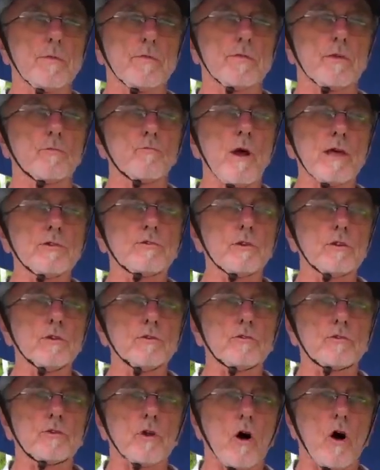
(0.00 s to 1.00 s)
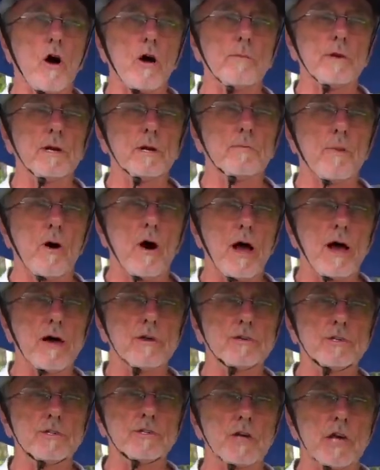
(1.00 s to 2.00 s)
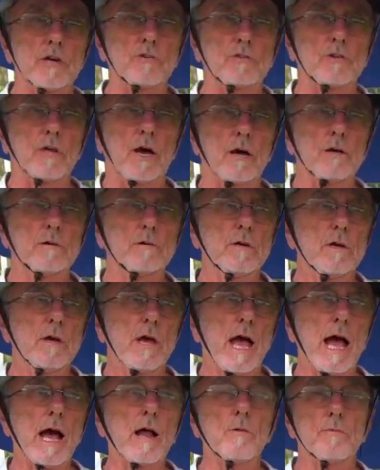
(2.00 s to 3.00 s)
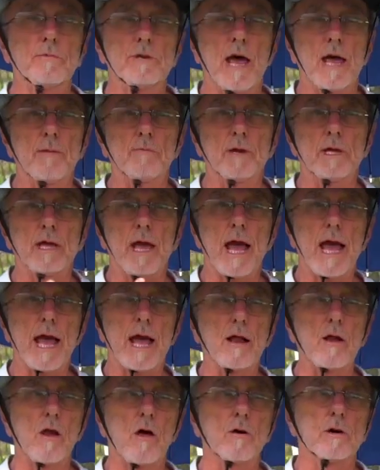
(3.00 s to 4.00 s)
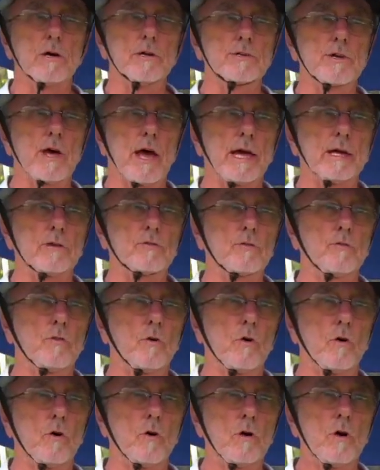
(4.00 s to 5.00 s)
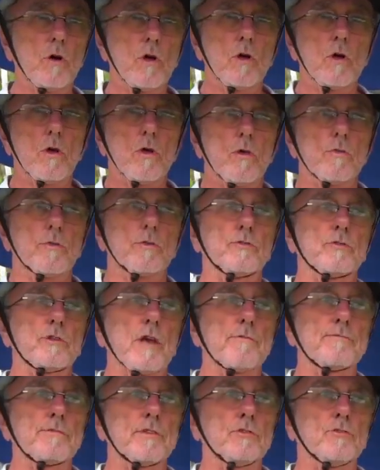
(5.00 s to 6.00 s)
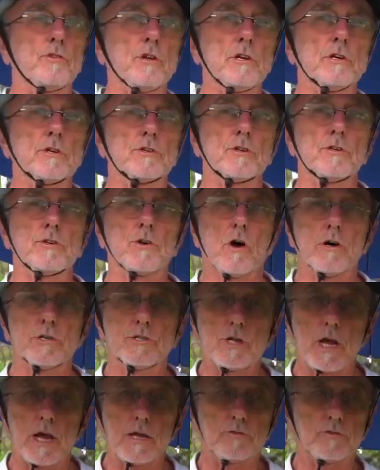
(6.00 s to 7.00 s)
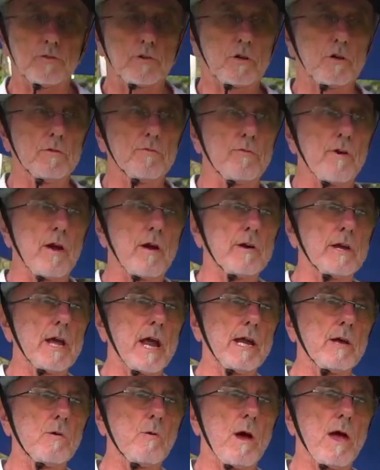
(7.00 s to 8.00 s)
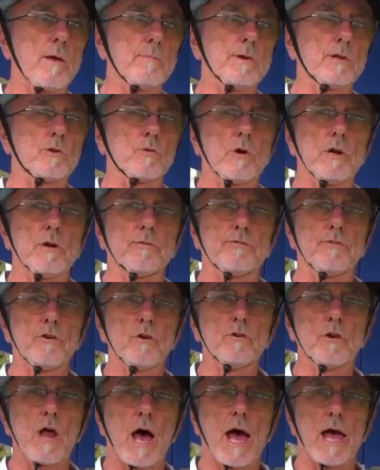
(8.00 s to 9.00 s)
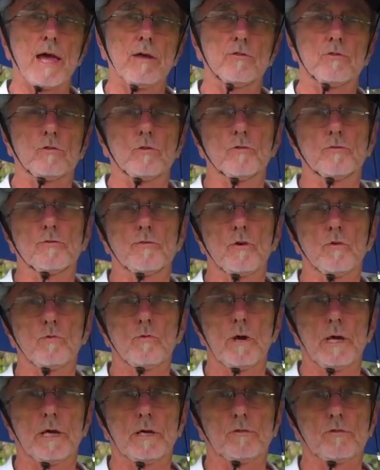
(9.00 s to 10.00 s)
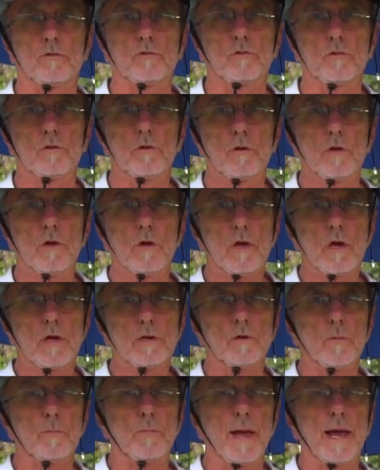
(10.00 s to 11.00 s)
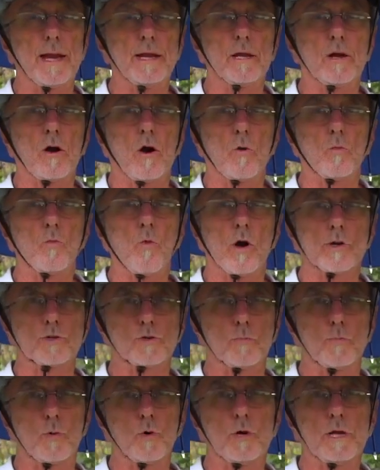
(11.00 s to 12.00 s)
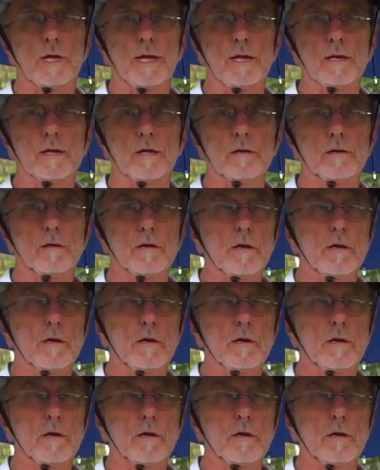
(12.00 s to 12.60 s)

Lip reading: the residence time in a biodigester, namely how long it takes for the stuff that's in it to digest, can vary anywhere between a few days to a few weeks, depending on what you're putting in it,